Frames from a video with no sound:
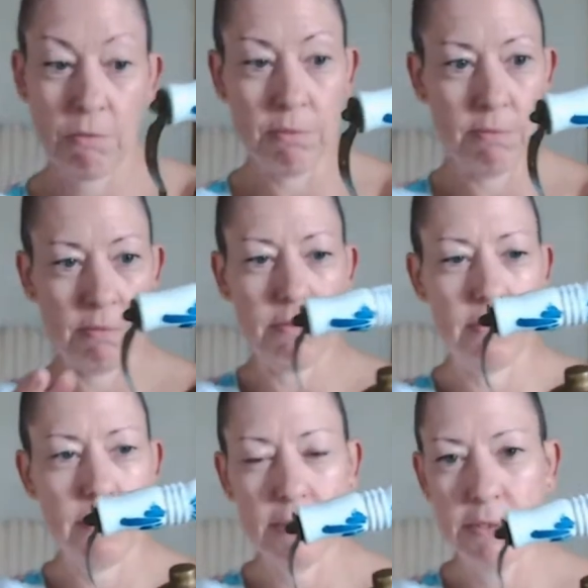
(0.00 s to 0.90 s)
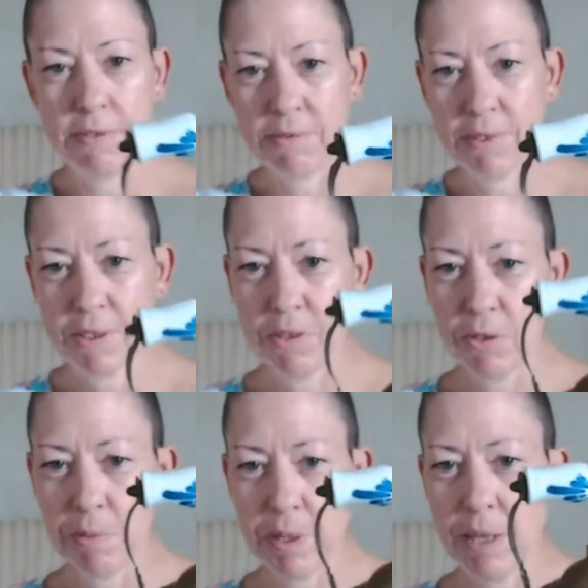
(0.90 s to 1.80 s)
I'm just going
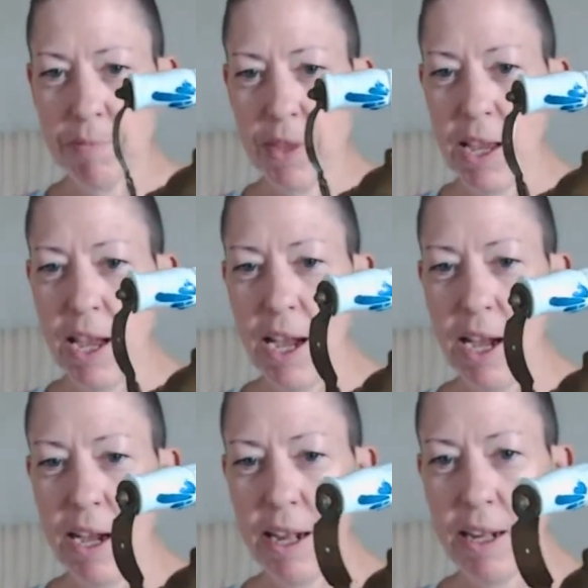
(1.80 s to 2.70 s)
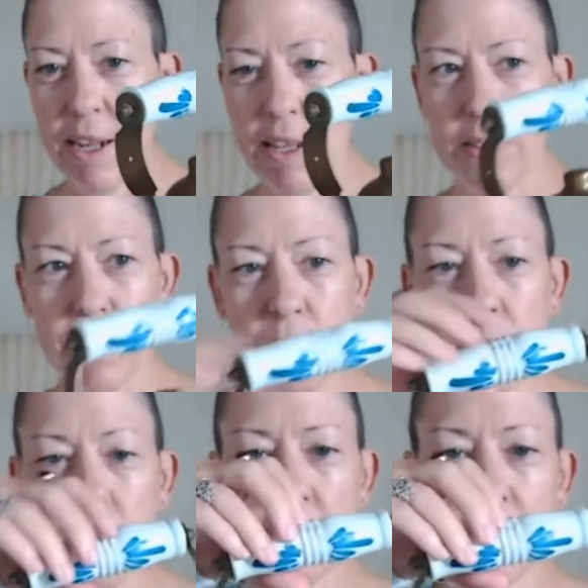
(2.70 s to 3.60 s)
to drop it there.
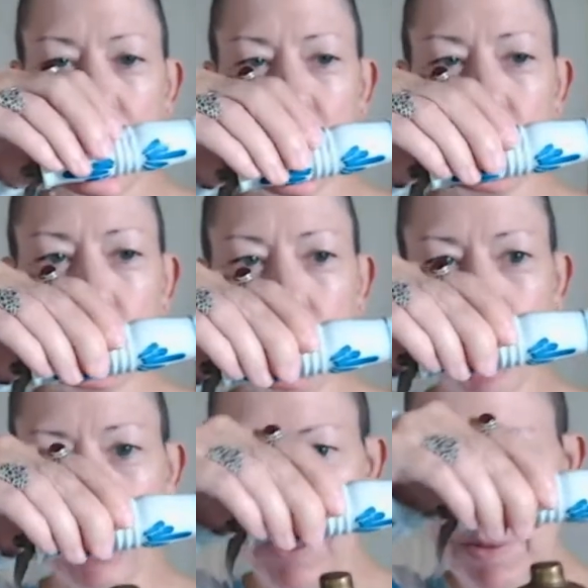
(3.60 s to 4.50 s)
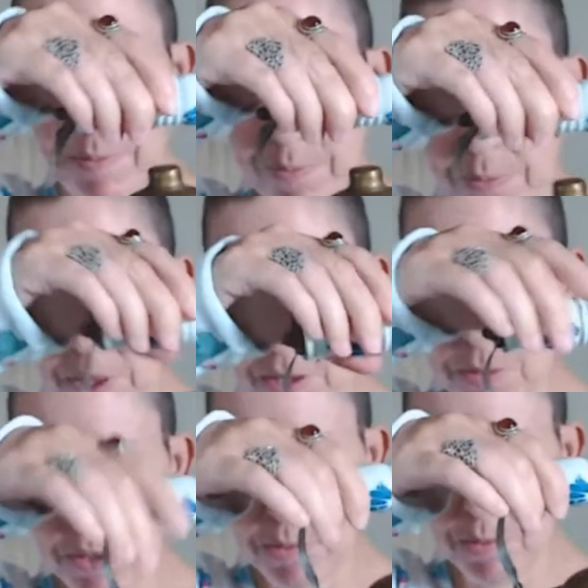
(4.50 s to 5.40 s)
Usually this handle is broken, but
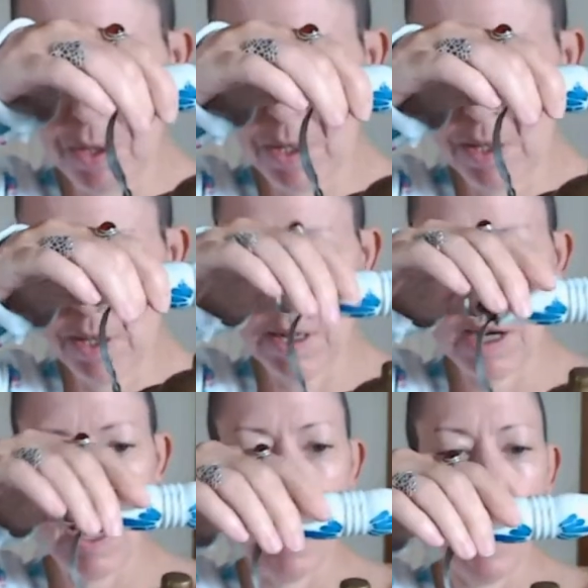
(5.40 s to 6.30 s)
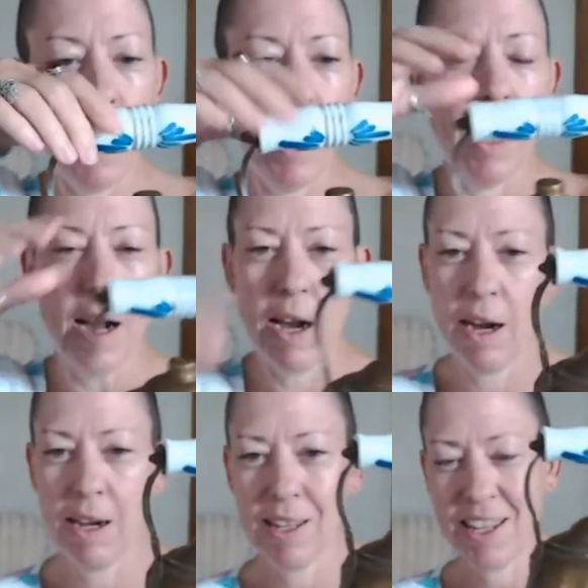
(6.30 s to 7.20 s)
this one isn't broken.
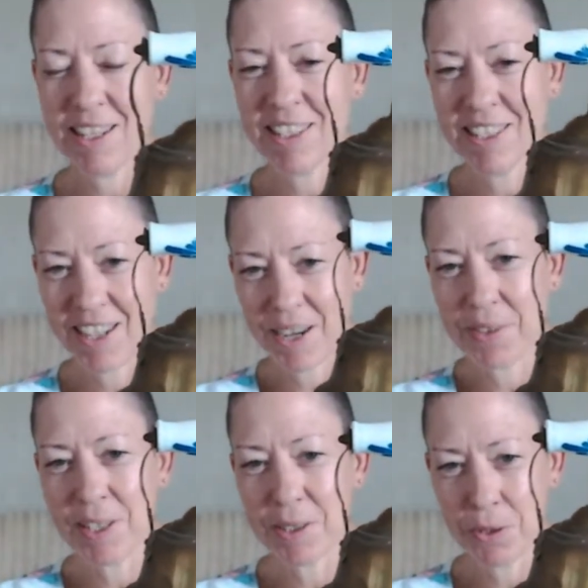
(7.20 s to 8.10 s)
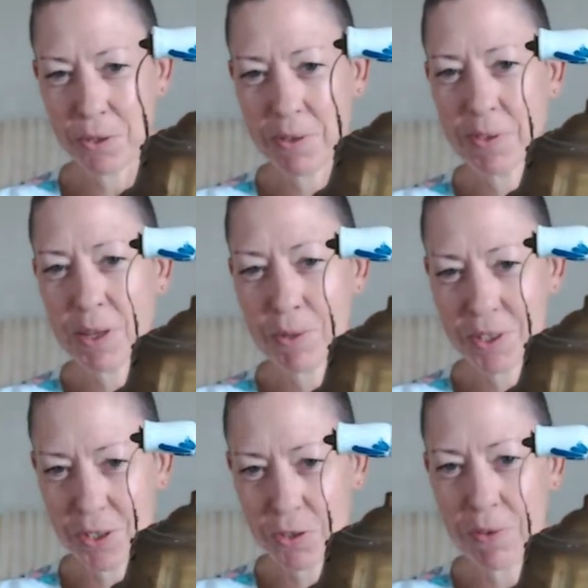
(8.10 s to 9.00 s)
It did have a little trivet. There
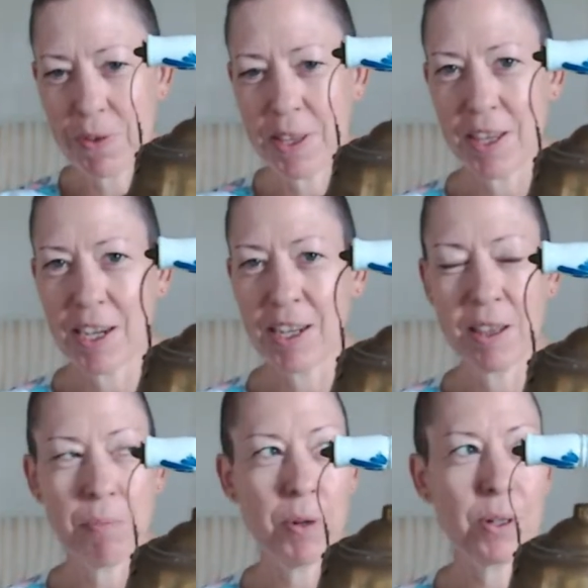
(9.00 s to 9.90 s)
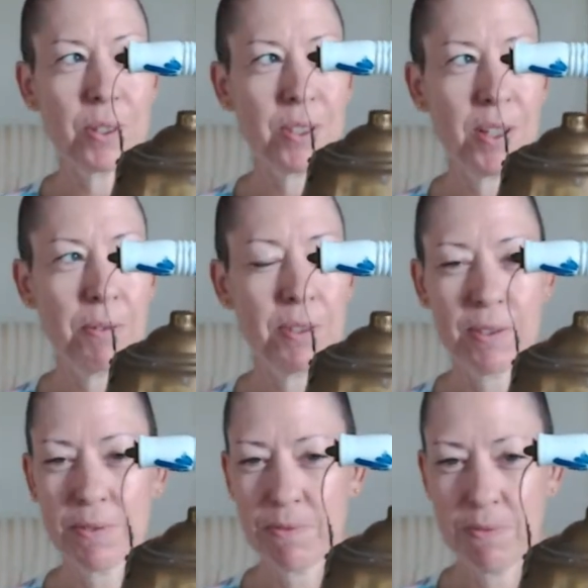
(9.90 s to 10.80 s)
was a trivet thing in the box that I
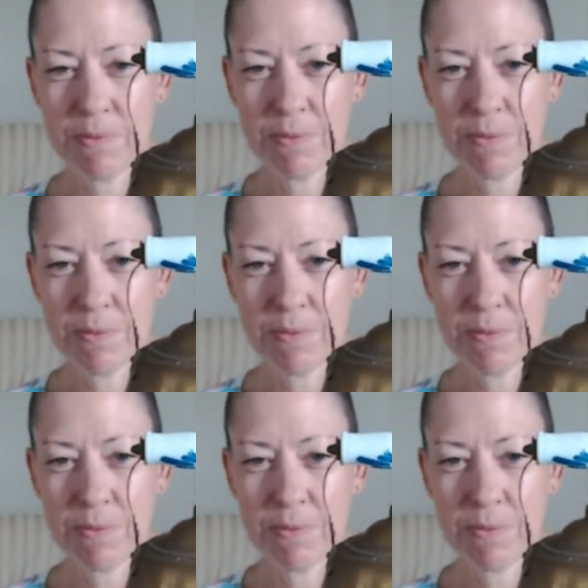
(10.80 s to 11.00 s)
was